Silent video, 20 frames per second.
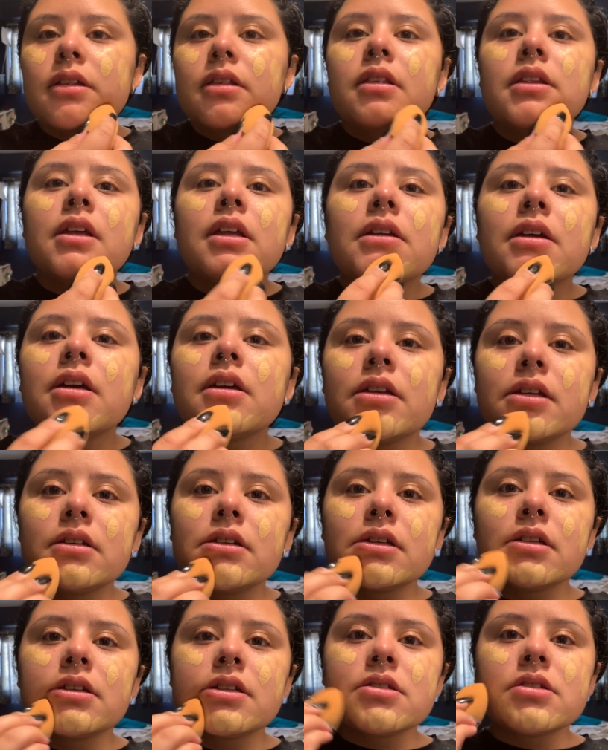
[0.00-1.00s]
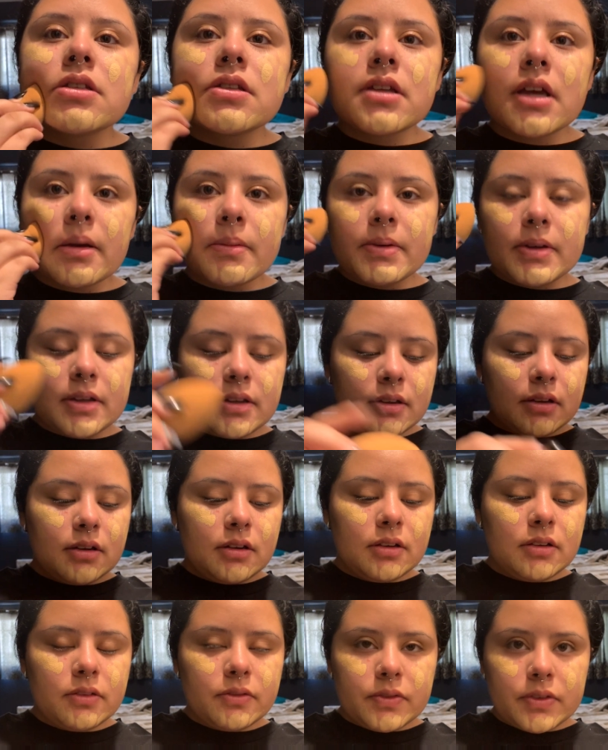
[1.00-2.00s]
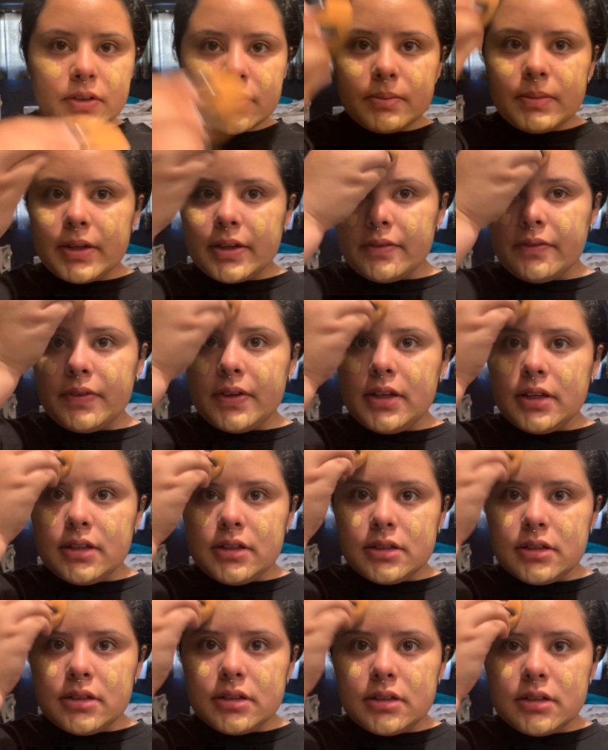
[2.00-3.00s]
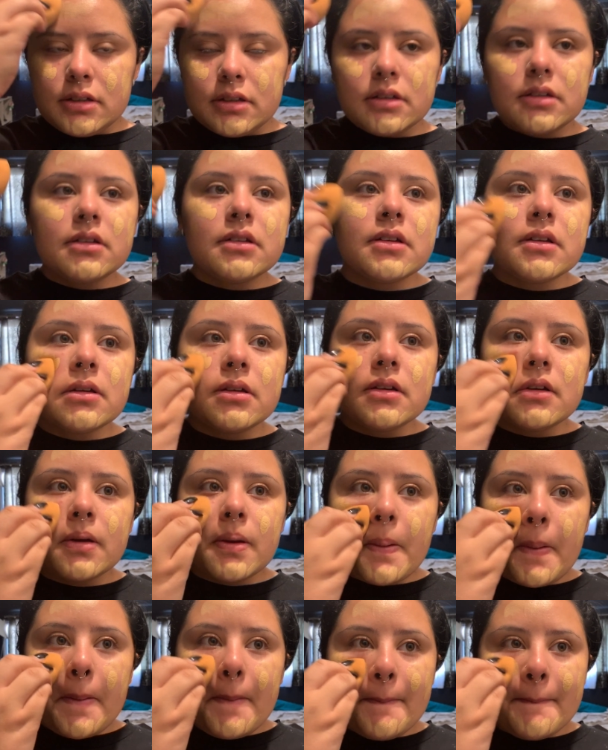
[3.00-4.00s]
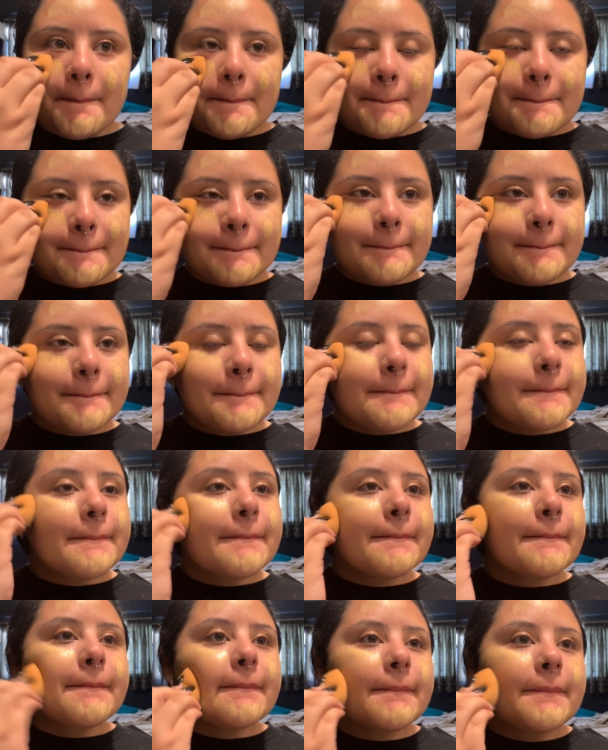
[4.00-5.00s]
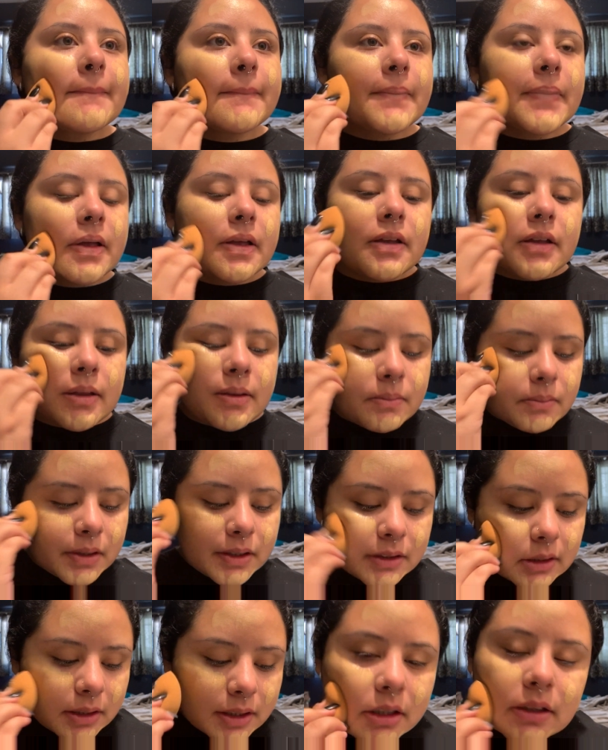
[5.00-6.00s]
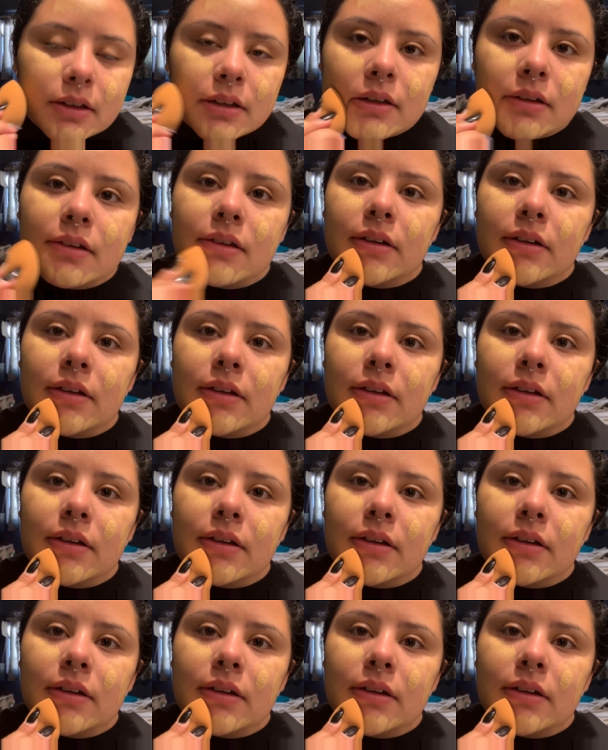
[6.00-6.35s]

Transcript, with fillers: Then I just dab it all over my face and then blend it in.